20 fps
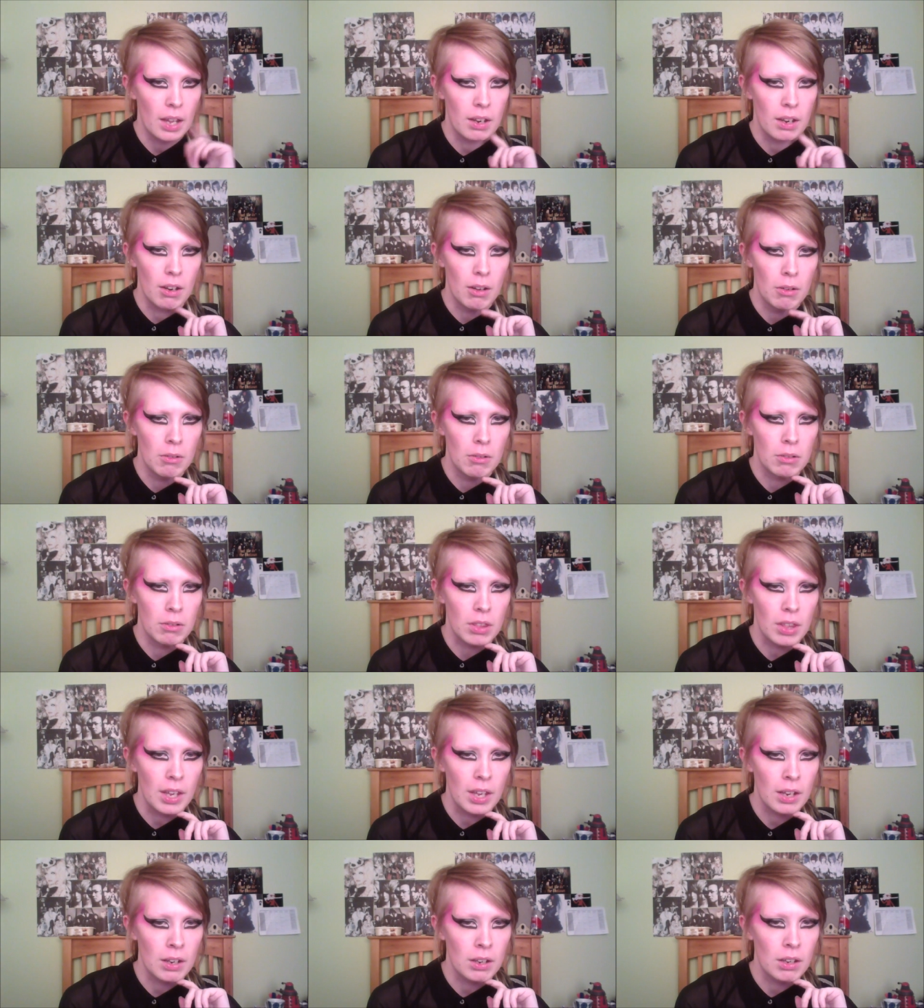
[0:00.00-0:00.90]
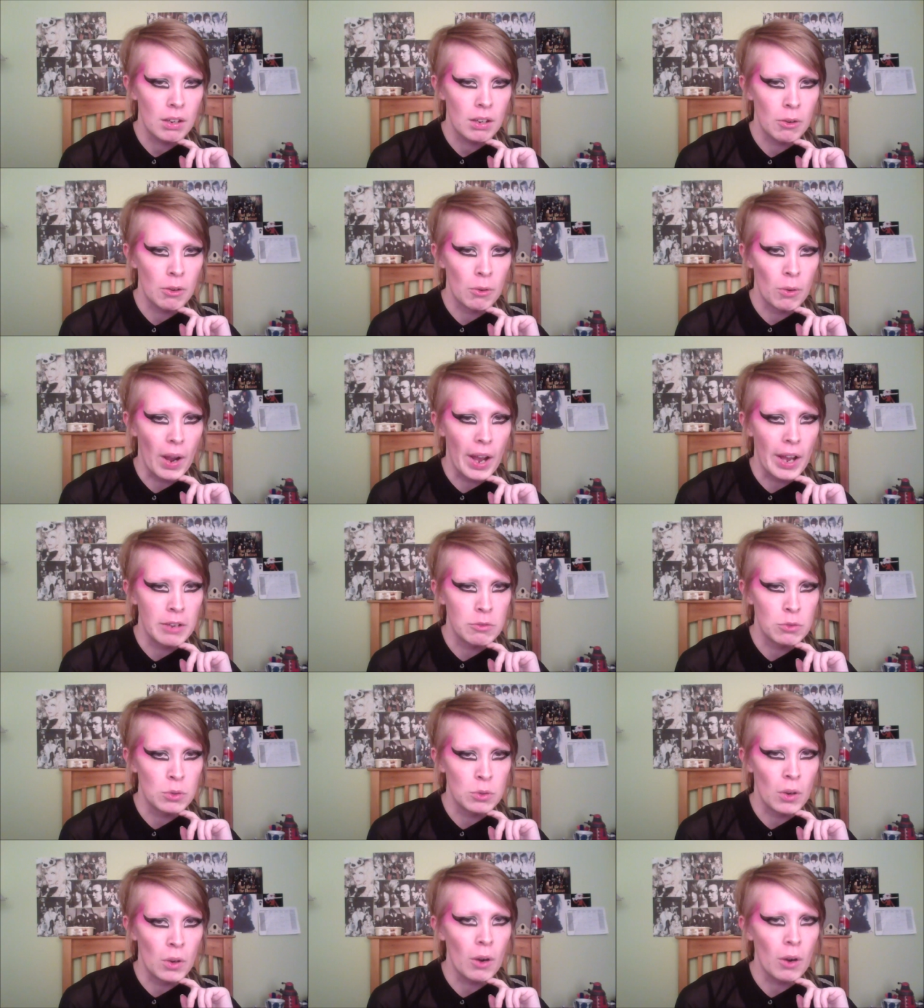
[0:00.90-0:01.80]
No, thank you. I
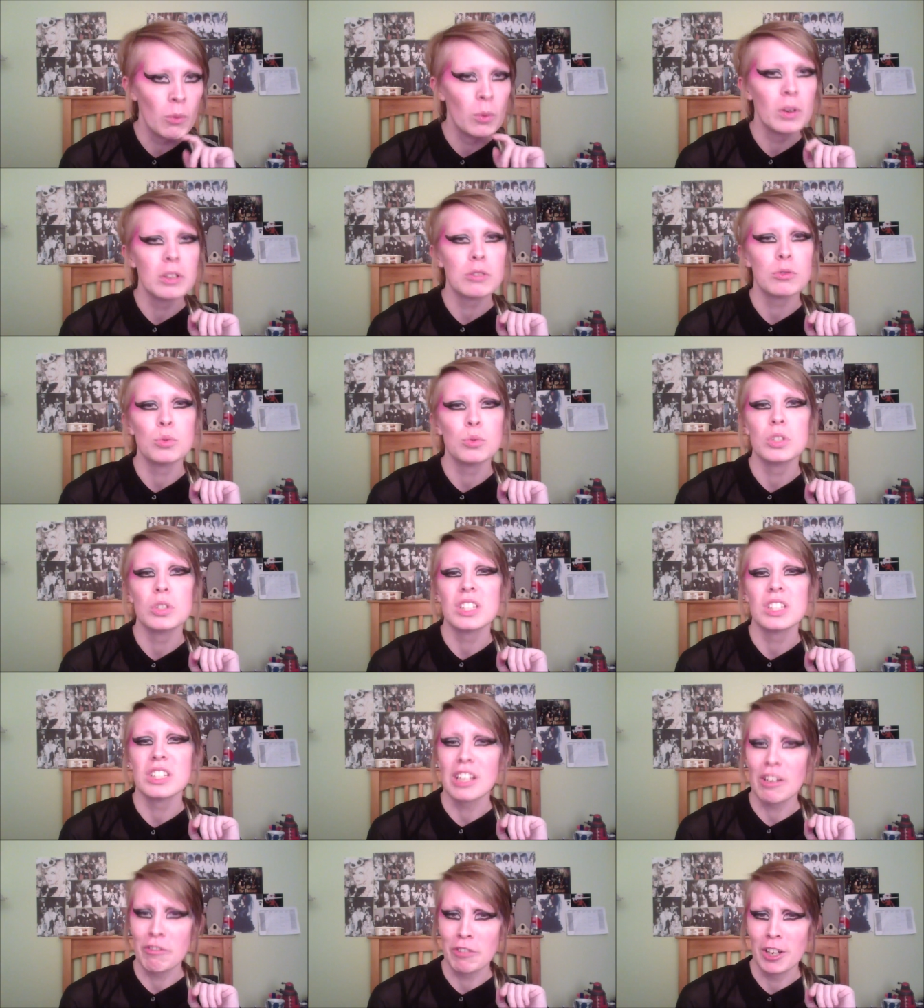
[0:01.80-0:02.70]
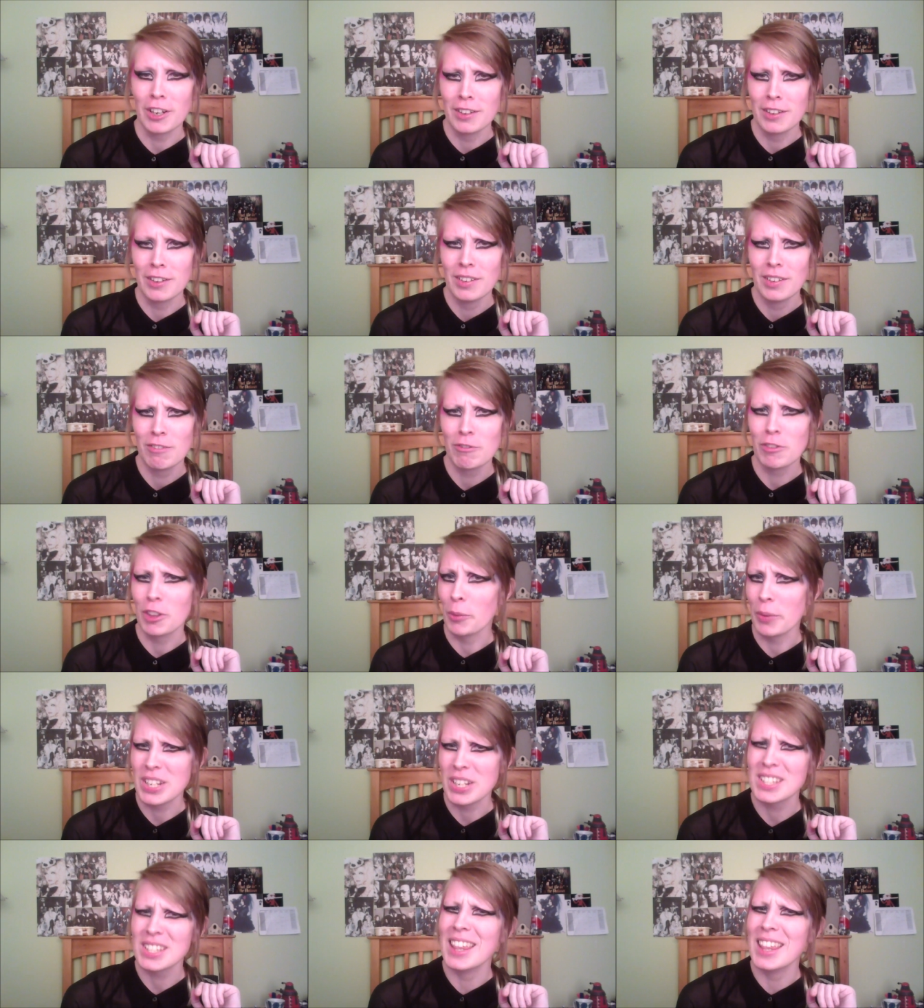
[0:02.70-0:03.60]
do not want to suffer for
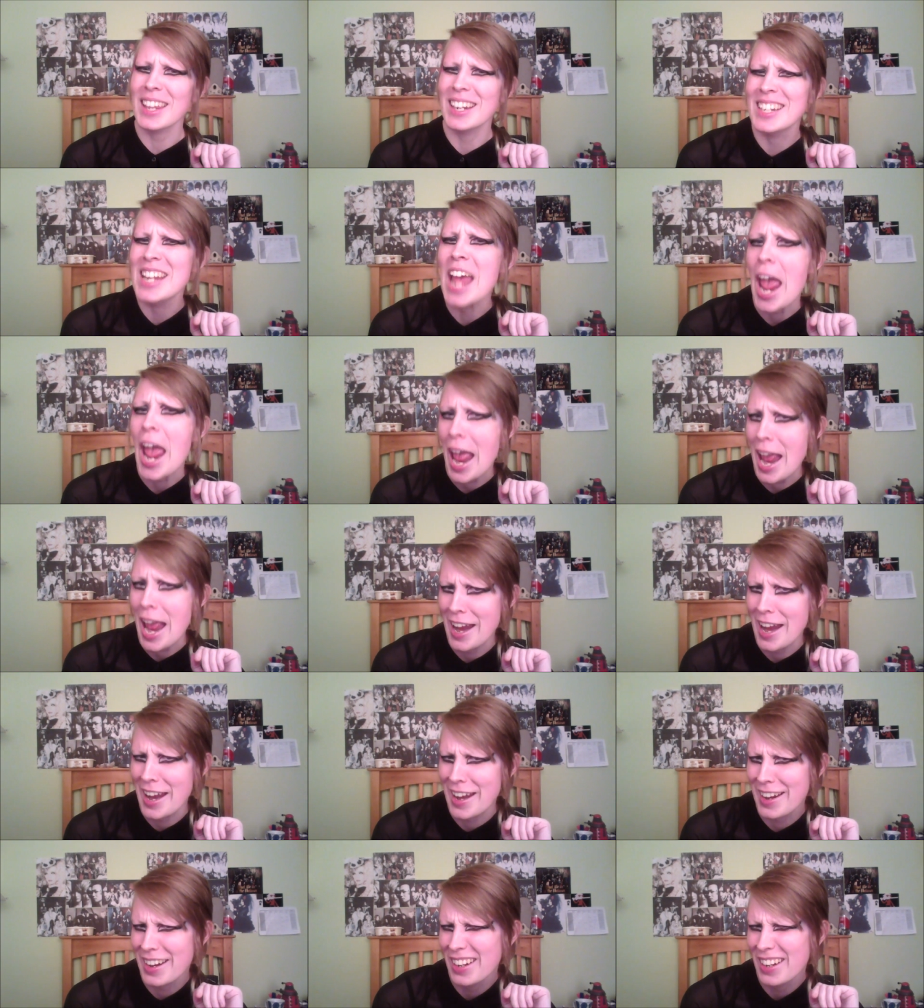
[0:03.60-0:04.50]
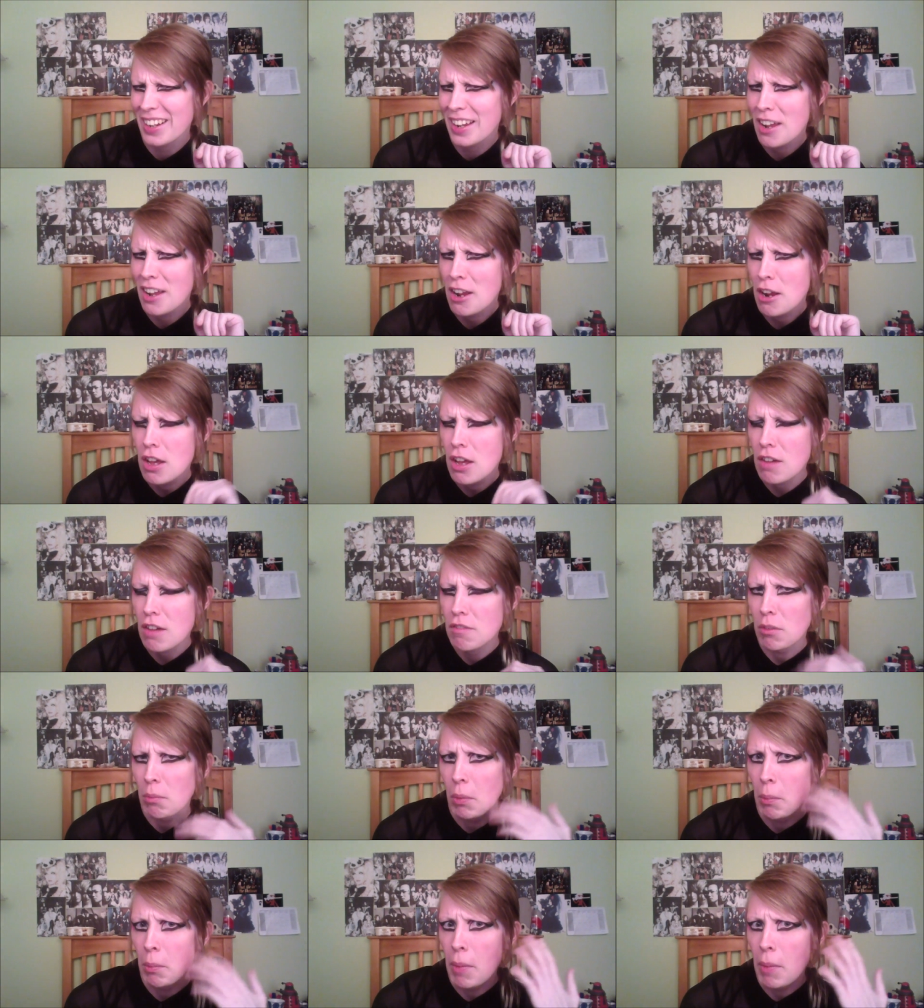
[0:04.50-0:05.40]
the rest of the day
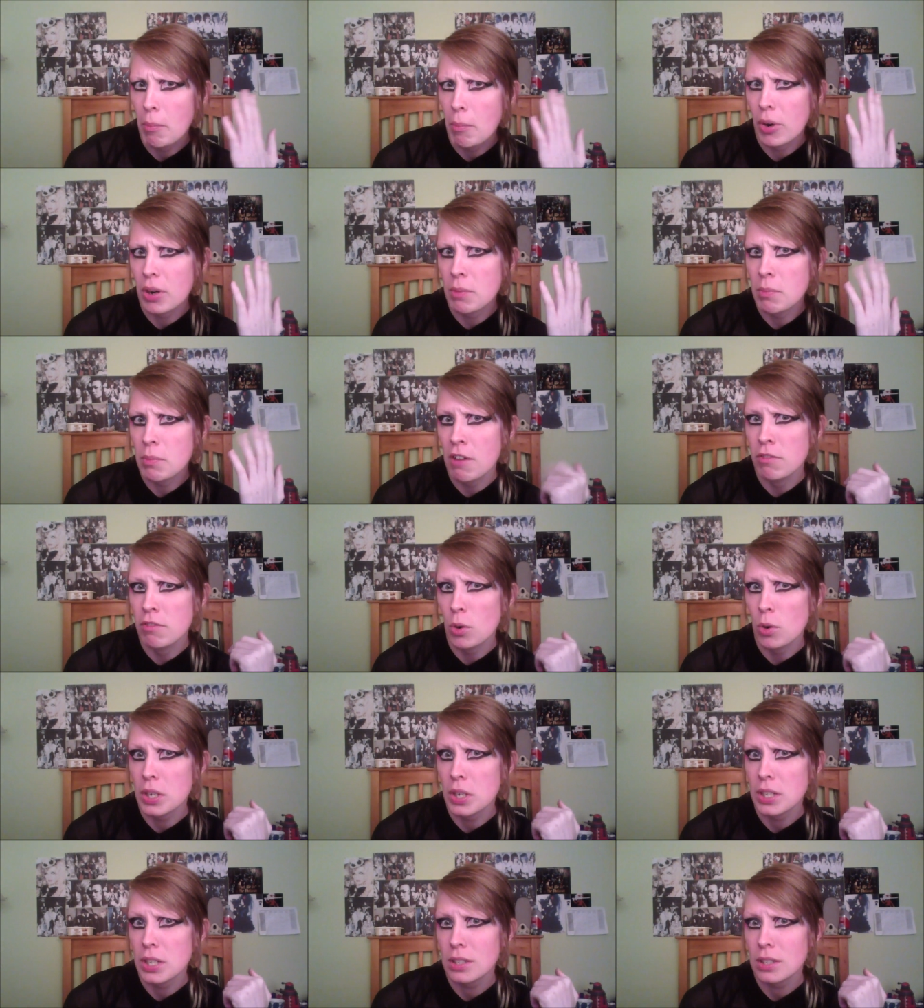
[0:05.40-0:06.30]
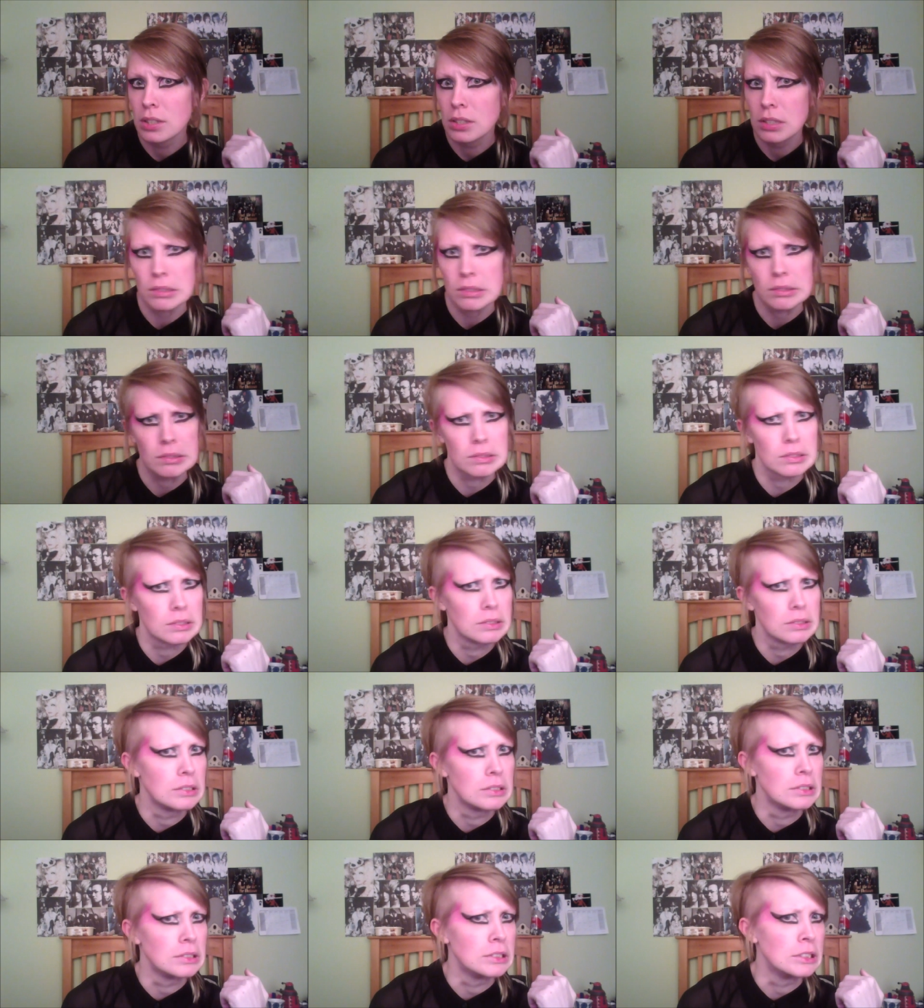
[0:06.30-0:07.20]
remembering my voice.
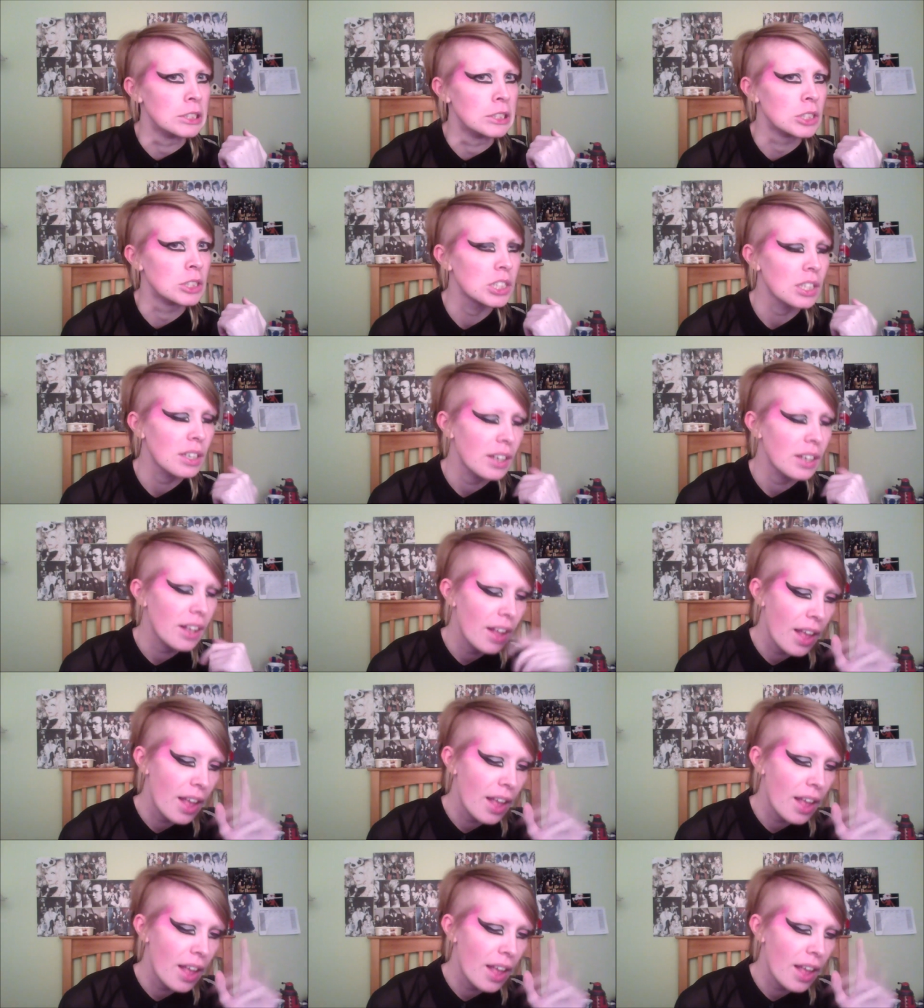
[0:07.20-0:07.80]
Yeesh.